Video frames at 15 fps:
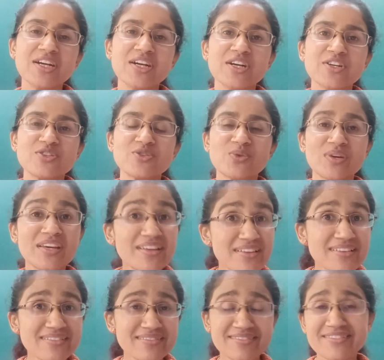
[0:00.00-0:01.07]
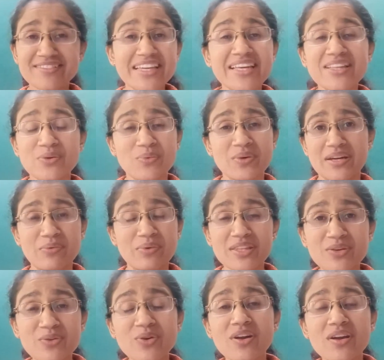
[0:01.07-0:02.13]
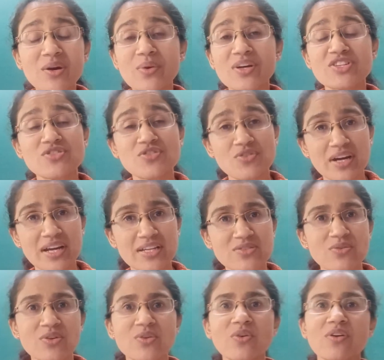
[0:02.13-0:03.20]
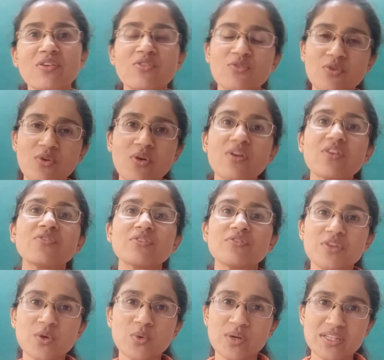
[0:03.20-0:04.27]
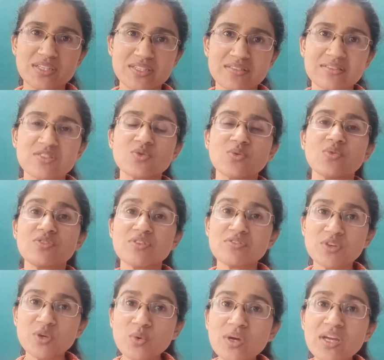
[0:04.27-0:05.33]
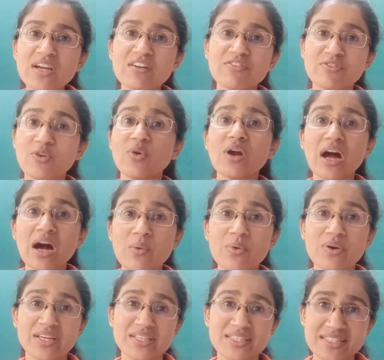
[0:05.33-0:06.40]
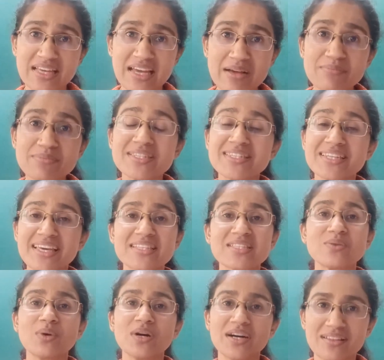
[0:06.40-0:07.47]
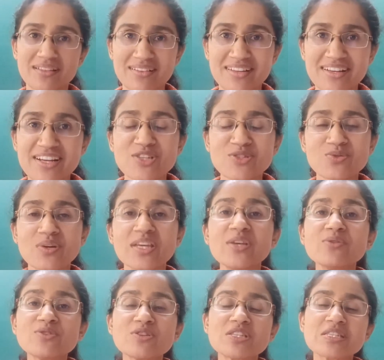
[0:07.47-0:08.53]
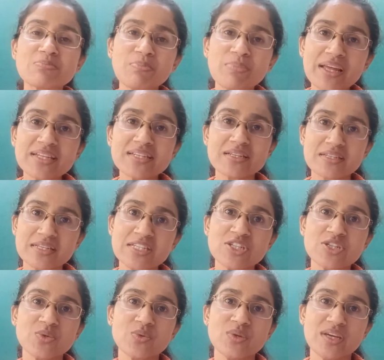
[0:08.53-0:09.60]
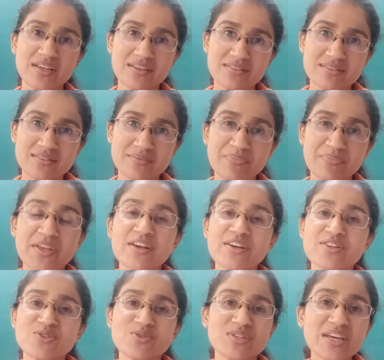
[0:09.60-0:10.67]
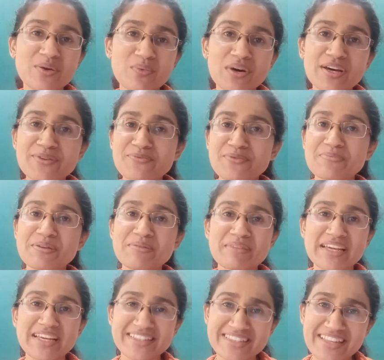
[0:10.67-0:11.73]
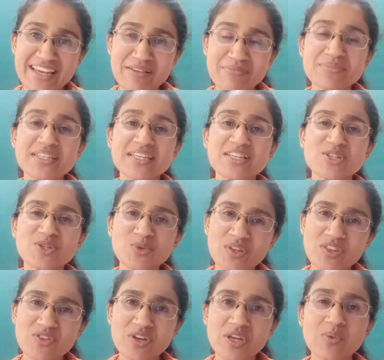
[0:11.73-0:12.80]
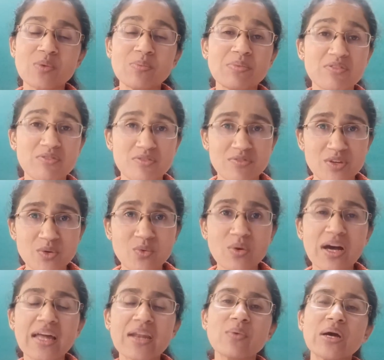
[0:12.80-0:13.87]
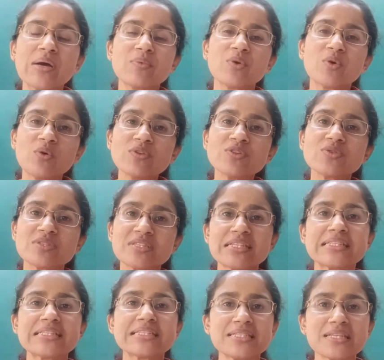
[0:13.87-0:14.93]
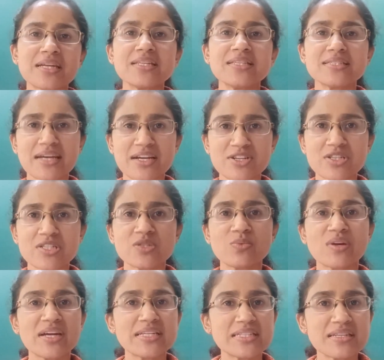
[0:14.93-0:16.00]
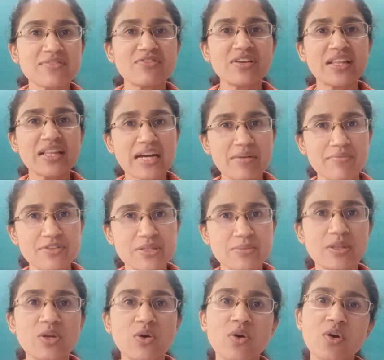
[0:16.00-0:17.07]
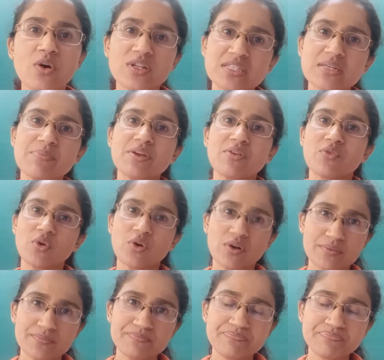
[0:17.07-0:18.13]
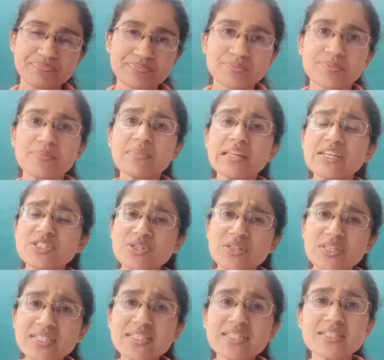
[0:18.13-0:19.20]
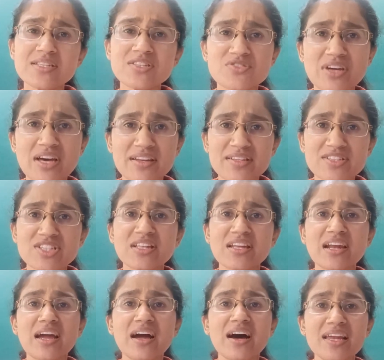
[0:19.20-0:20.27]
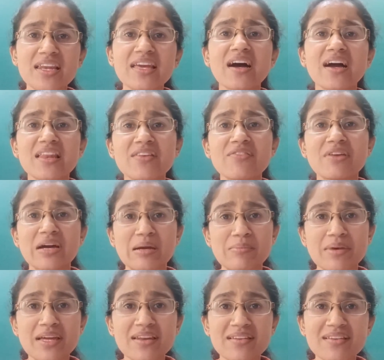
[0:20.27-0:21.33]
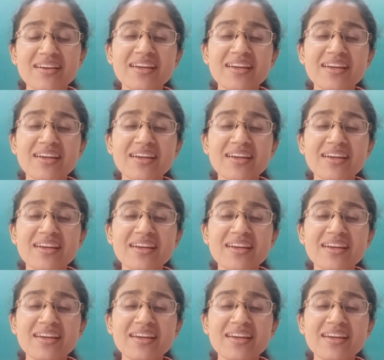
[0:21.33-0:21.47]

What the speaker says: So either way, whether you got a question right or you got it wrong, review it. So reviewing a 4-hour exam takes a while. So I used to split it in 2 days. So day 1 would be my exam, day 2 and 3 would be review, and I would also sit in study sections where I didn't feel comfortable or got something wrong. So this is a strategy that I highly, highly recommend.